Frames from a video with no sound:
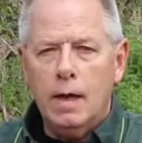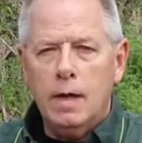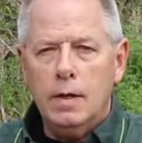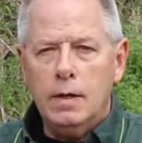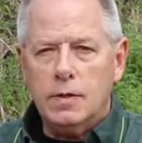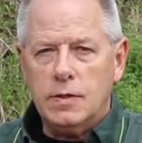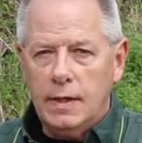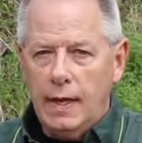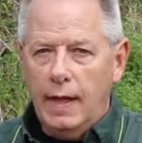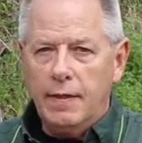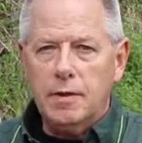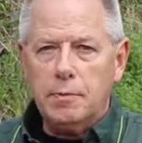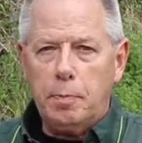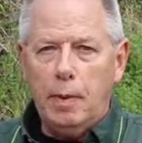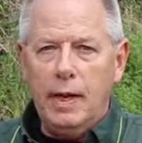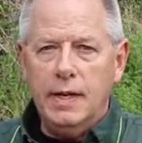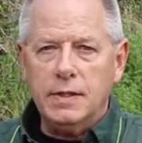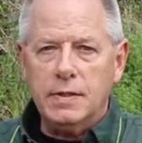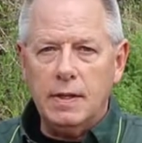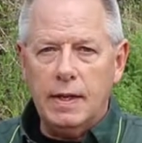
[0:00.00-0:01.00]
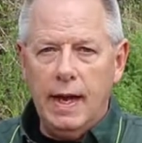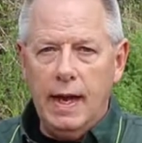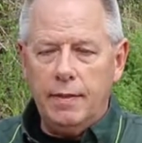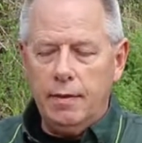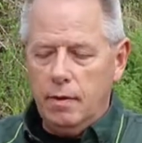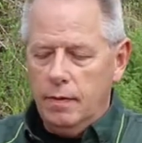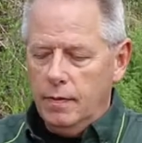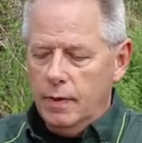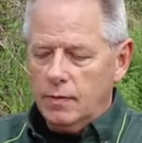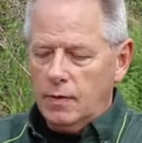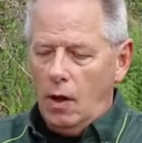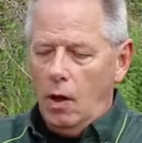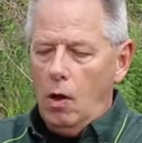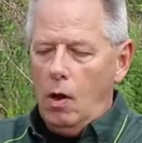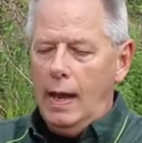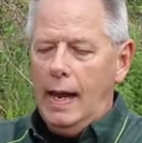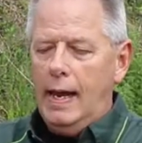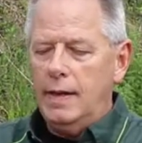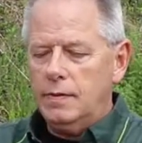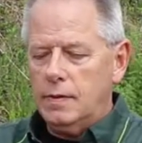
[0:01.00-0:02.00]
You see how this plays together? This
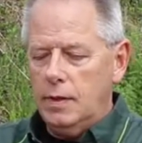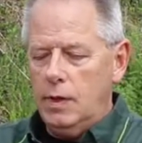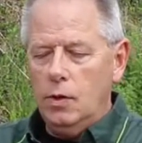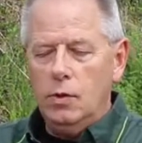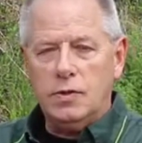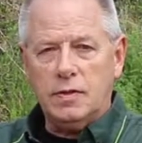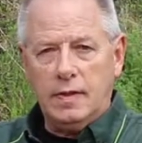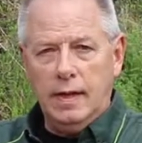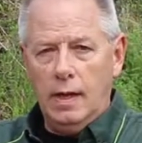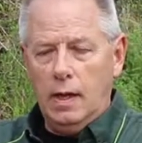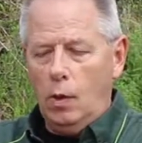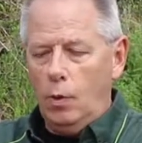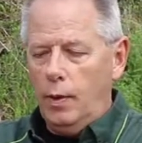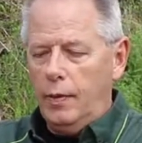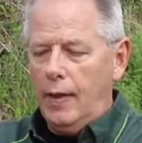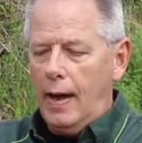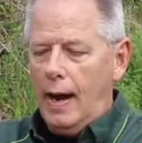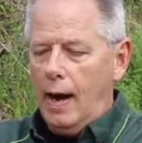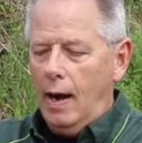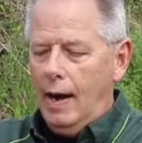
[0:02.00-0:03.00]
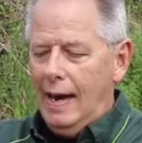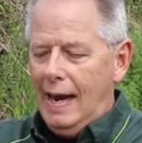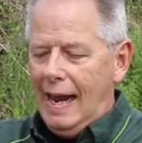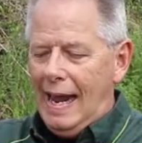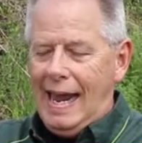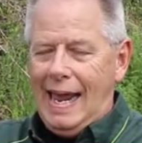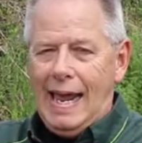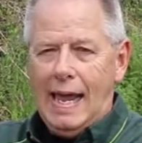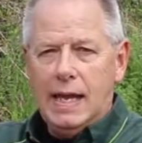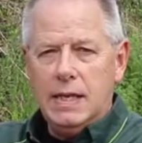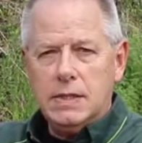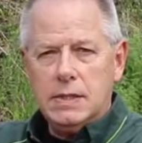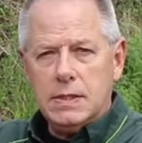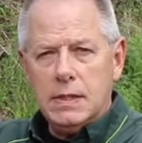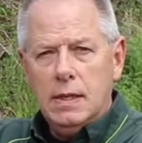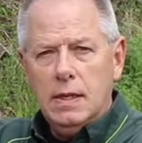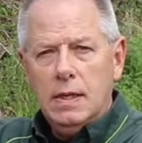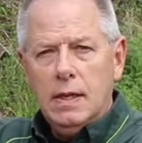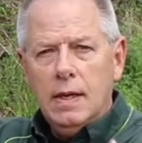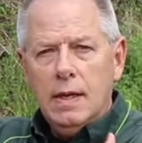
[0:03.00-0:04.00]
all has to do still with our
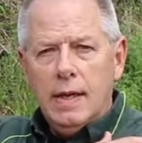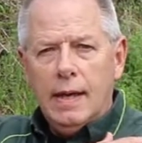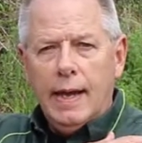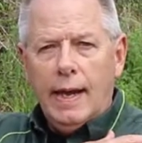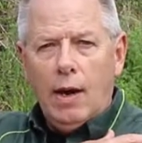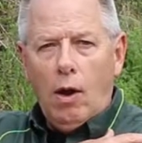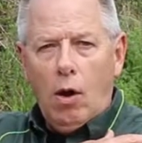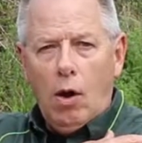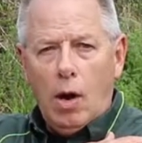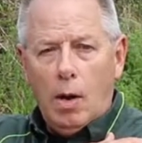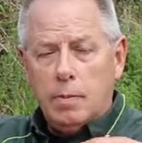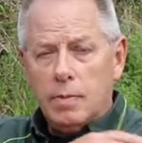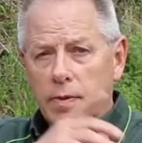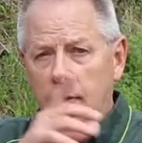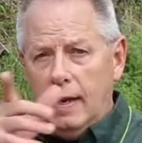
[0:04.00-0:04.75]
hands and arms.